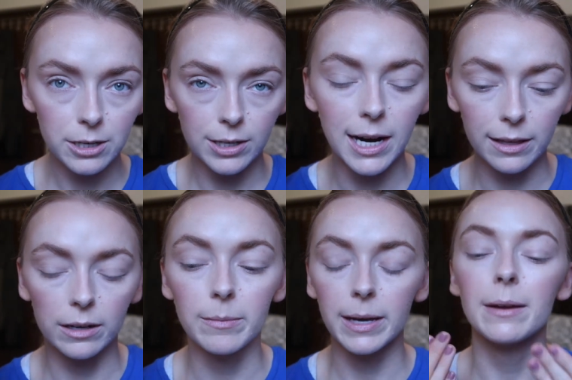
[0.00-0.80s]
it dry a
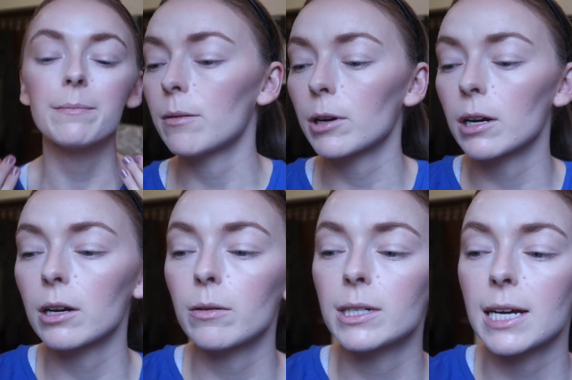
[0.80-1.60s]
little bit. And then we're going
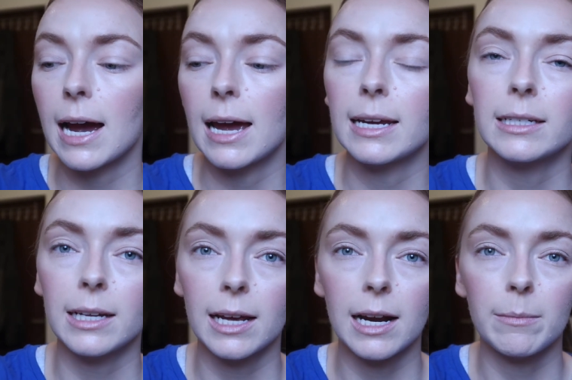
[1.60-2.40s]
to go into eyes,
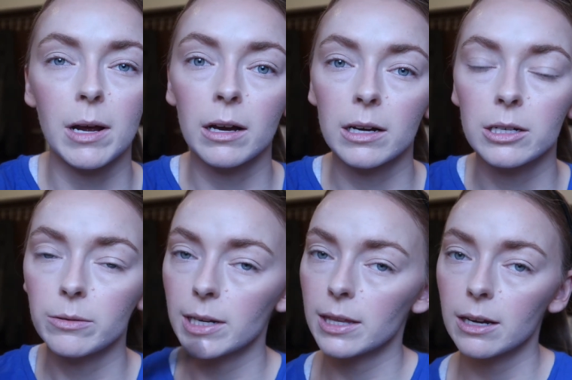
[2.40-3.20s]
and I'm not going to
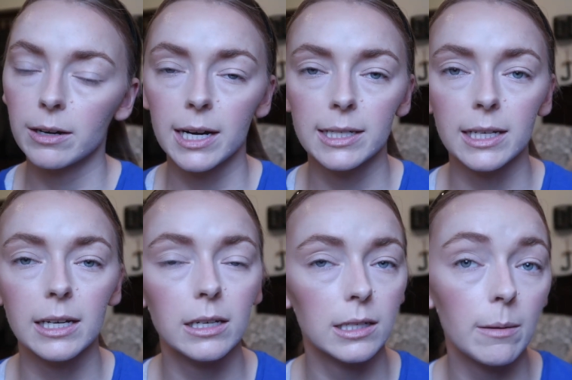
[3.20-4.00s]
do anything
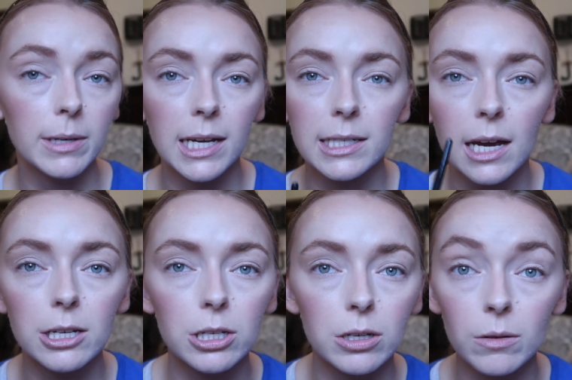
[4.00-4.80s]
crazy. Some days I
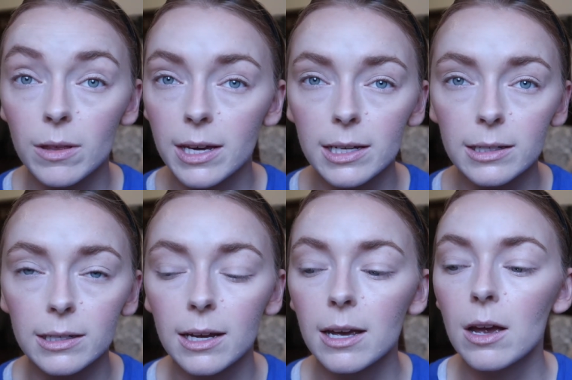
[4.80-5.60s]
just do
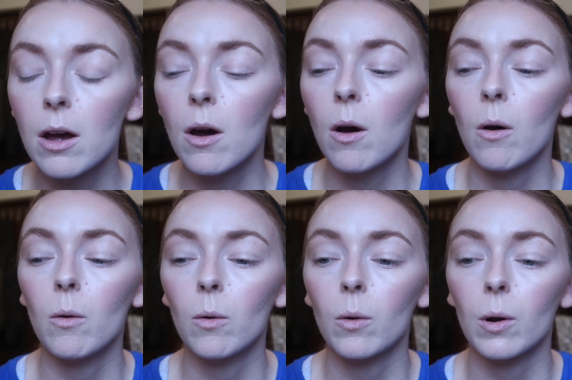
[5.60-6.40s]
this,
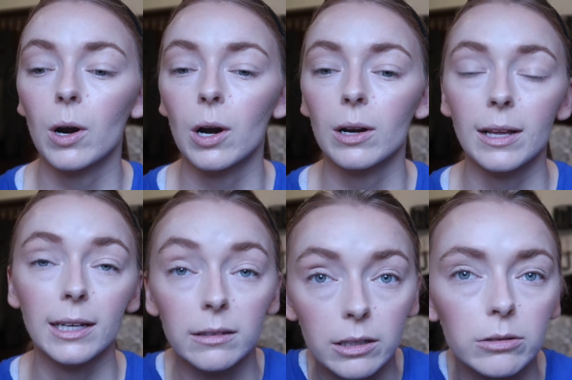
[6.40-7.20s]
or
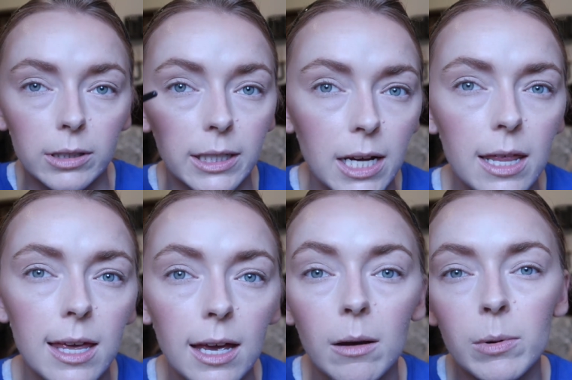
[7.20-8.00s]
like literally
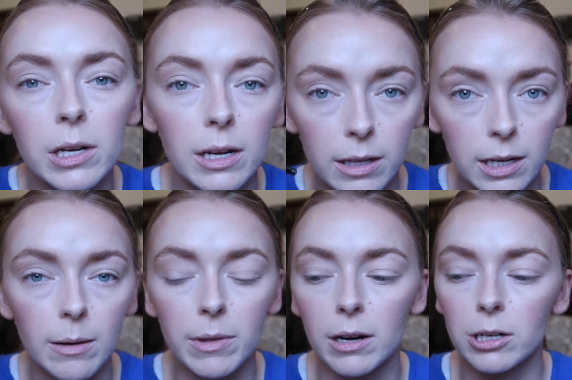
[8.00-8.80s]
nothing. I'll put nothing
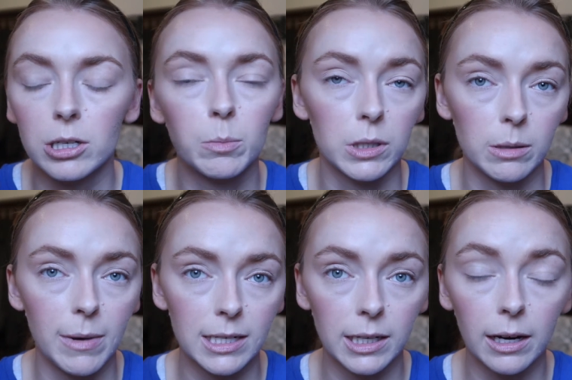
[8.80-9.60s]
up there and just put some
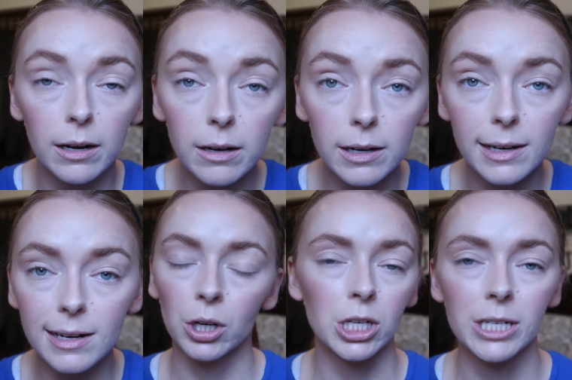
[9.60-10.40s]
mascara
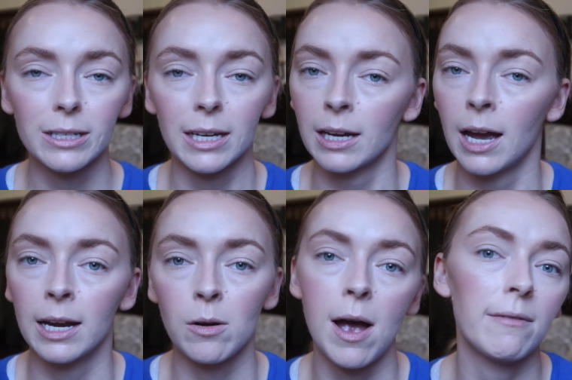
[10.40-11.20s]
on. Urgent, like
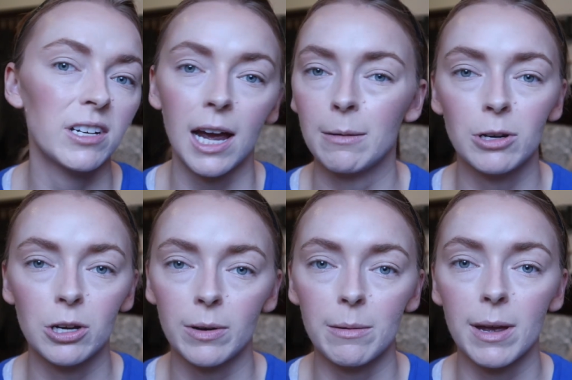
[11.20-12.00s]
I don't have time to
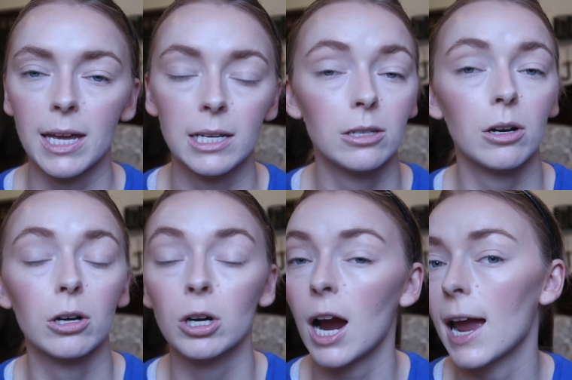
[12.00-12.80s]
do it. My kids
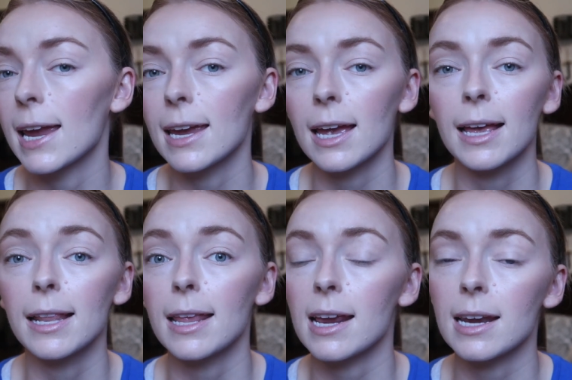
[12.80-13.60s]
are crying
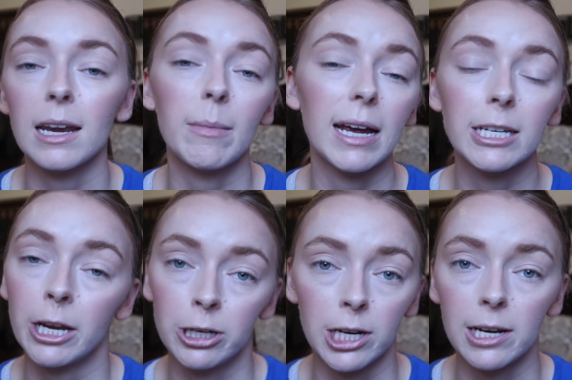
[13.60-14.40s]
and they need my
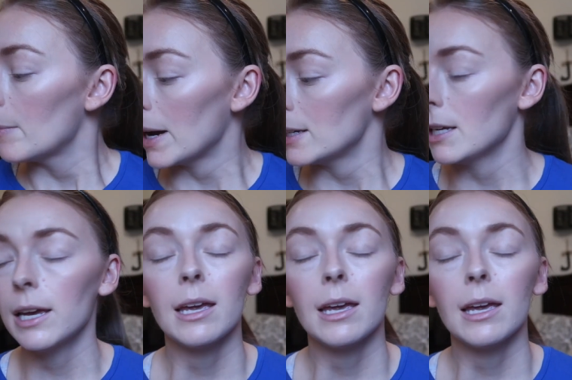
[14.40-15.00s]
attention. But